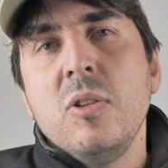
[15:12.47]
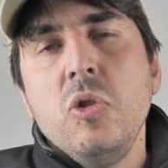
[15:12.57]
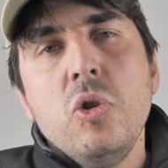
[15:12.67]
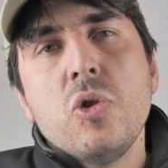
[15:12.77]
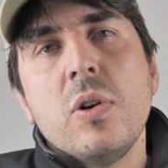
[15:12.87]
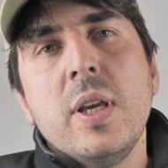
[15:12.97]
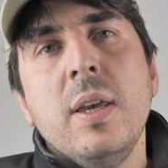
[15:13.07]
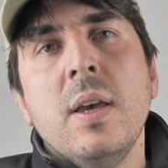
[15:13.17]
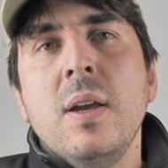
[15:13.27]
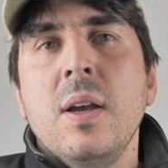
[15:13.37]

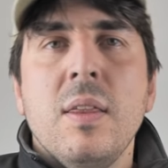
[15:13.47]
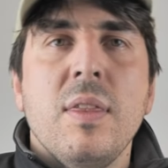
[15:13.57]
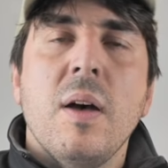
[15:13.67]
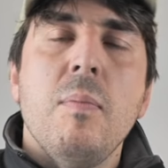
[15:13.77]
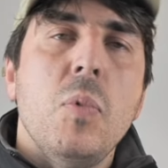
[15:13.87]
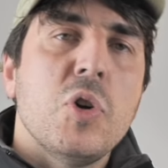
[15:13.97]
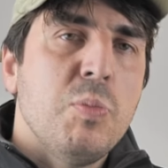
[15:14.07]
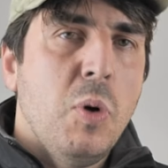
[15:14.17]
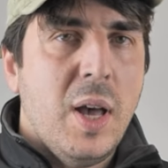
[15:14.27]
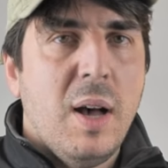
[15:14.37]
Usually they are
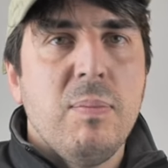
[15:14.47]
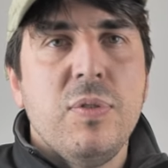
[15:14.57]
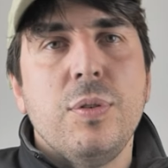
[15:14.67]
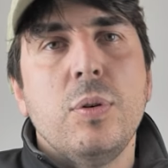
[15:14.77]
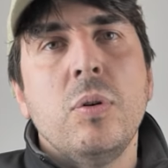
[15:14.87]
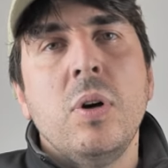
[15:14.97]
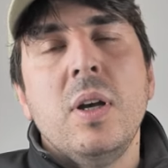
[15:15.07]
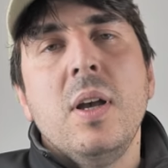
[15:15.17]
much more helpful,